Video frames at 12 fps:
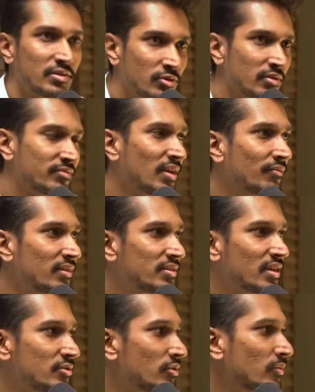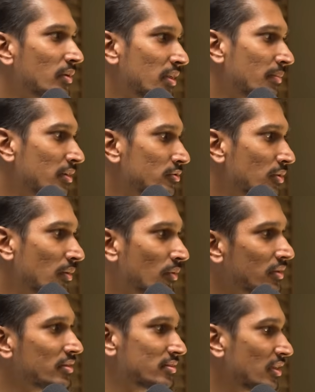things. So if someone says, you know what, Himanshu, I
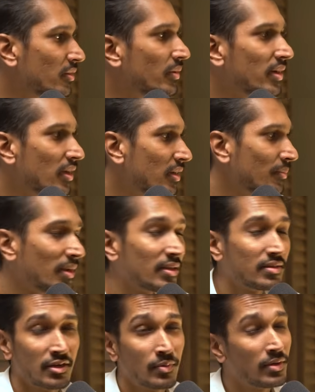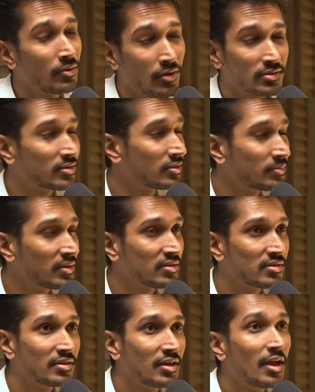want this thing to be done. I'm like, it will cost this
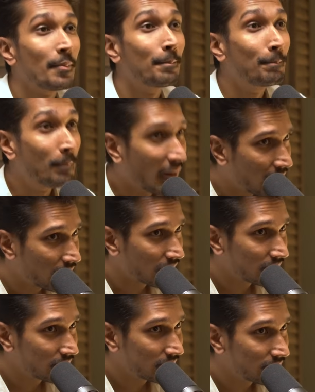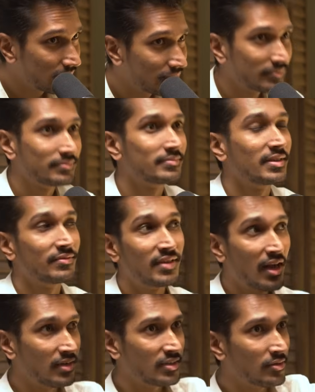much. But if
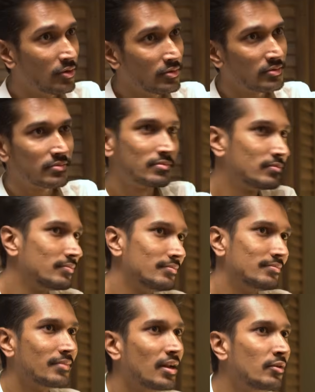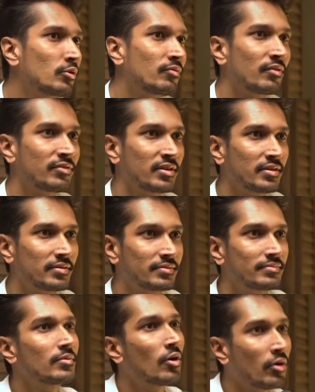that deal goes, I'll do it for free.
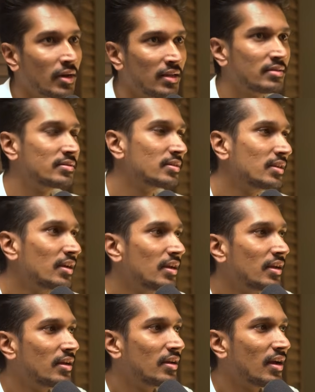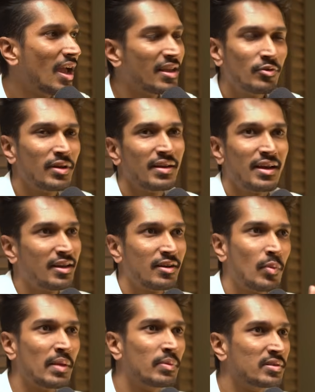Or else you can
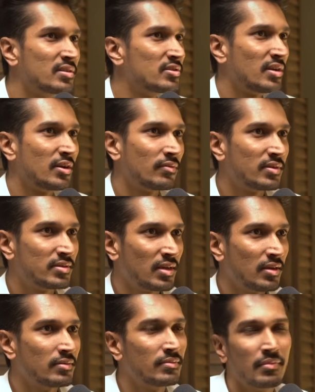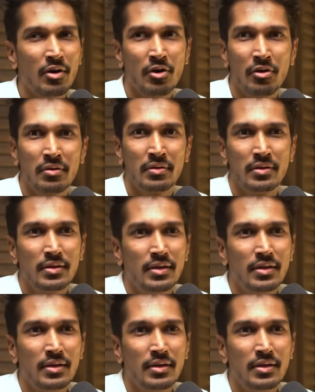get 20% straight of the sale. Or